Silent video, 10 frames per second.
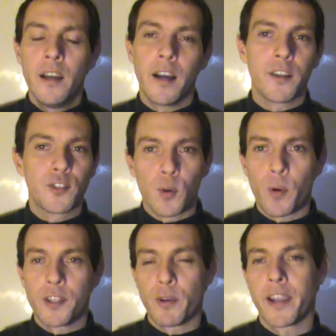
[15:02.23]
uh,
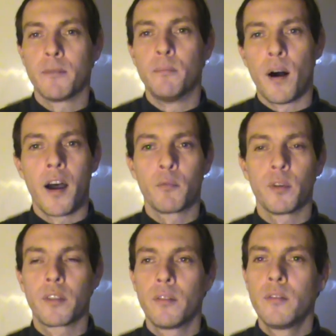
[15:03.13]
stories so I can bond
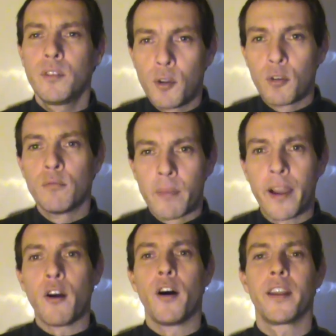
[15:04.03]
with you,
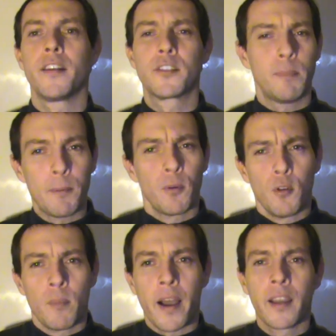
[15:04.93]
my audience, the people
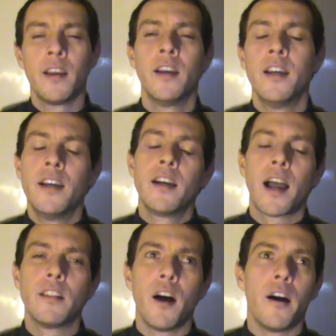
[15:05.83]
whom I,
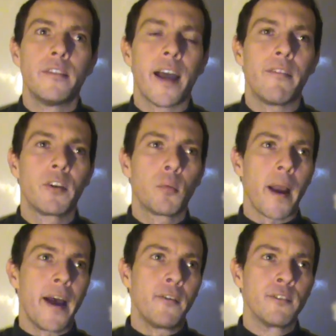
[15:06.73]
I love having
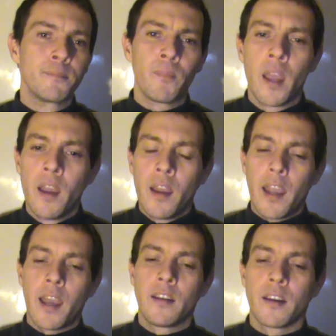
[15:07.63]
around,
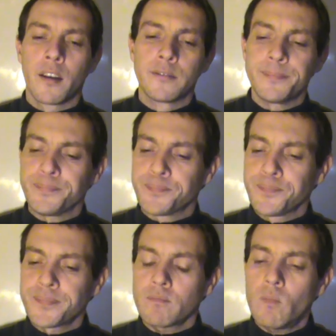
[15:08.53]
and uh,
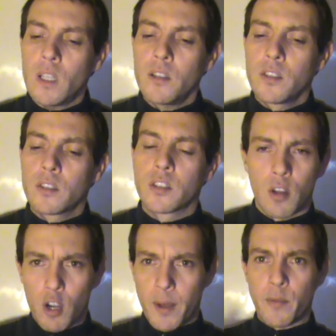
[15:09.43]
to
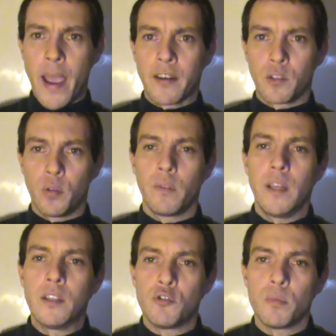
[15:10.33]
talk about the magnitude of
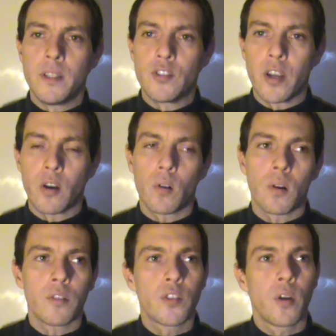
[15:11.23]
Ian Juby's
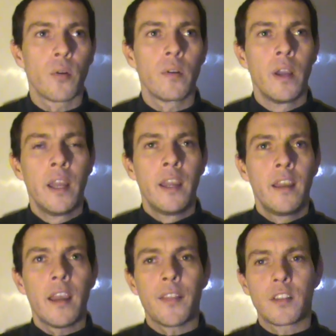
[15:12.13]
error. So,
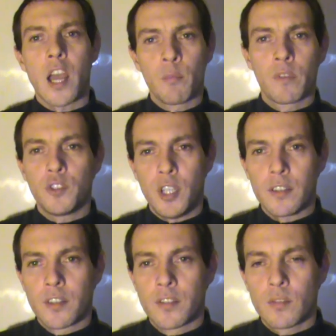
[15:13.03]
at the time of
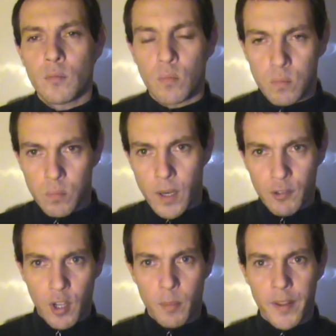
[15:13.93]
Jesus, when I
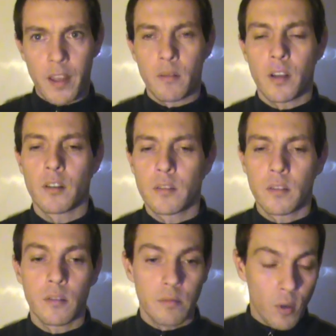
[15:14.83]
was talking about that uh,
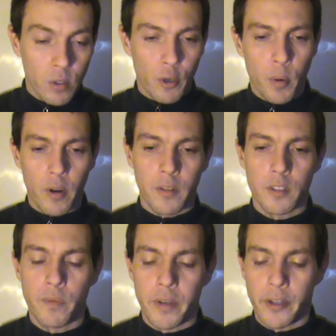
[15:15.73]
earlier part of
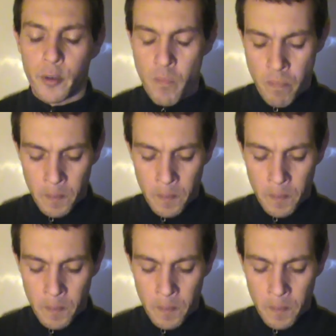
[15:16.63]
this video,